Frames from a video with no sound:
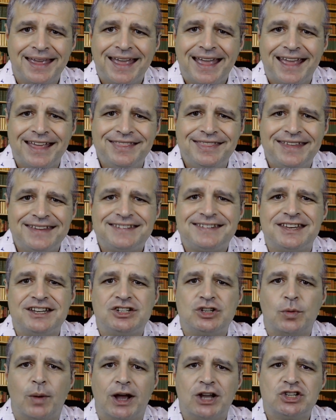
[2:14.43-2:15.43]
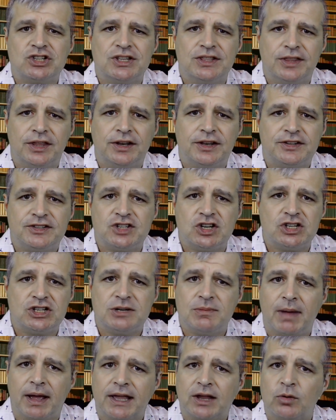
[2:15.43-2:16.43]
In this situation, the decision
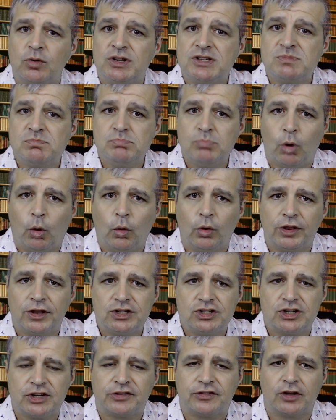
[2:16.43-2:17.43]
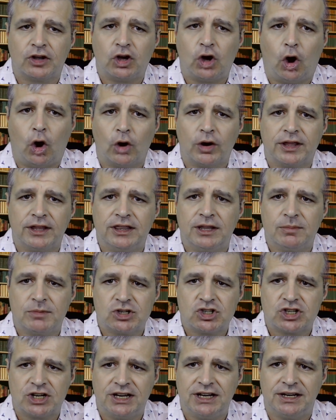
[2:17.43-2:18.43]
maker is more than just a cog in the
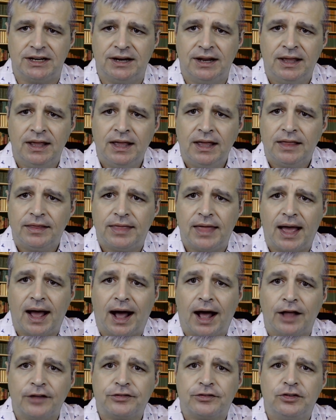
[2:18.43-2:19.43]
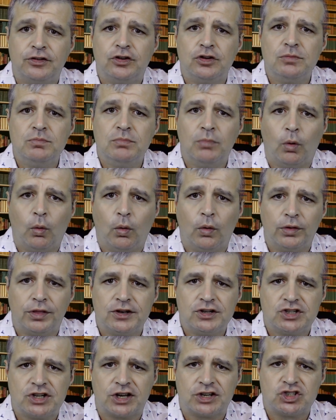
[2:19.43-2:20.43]
machine. They're asked to do more
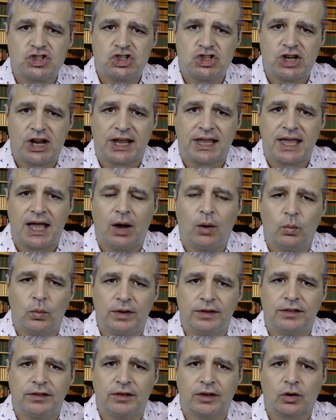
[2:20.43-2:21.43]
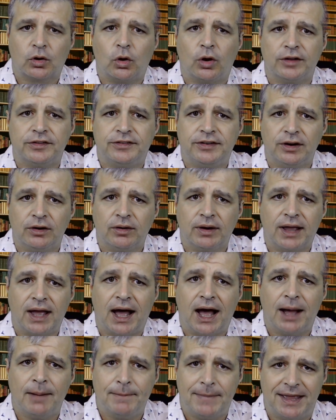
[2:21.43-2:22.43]
than just check out whether the criteria
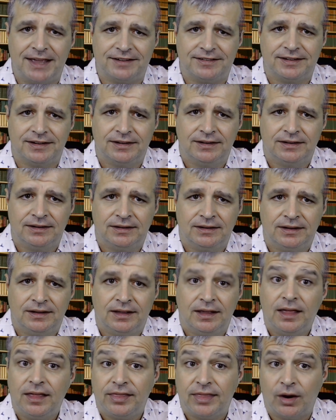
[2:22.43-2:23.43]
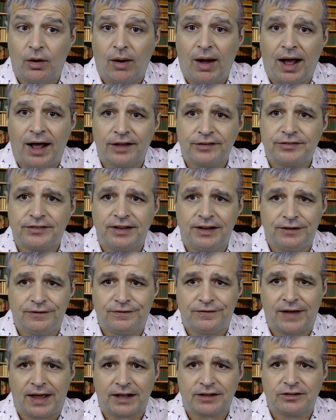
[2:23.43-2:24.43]
are met. They're asked, in
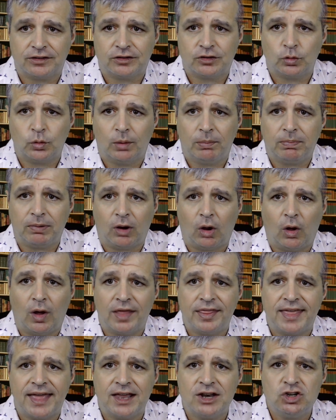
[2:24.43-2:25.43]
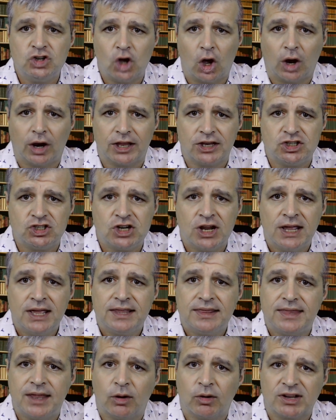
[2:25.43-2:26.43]
fact, to apply their knowledge,
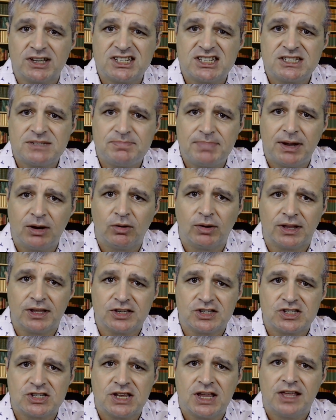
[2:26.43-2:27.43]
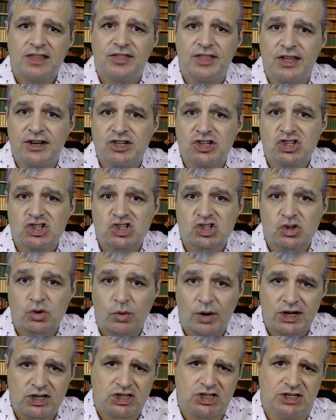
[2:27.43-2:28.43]
their experience, their
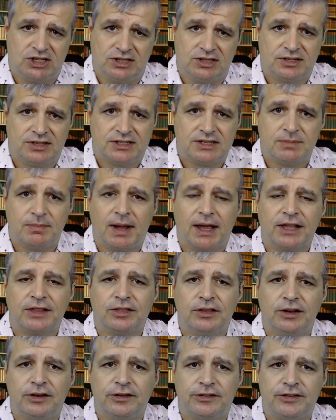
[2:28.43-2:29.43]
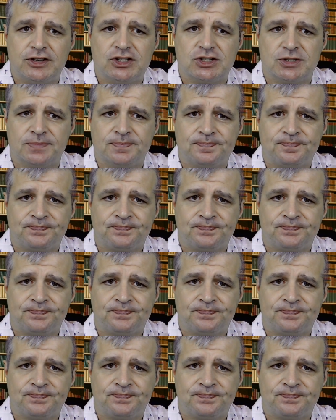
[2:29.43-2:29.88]
discretion to make the decision.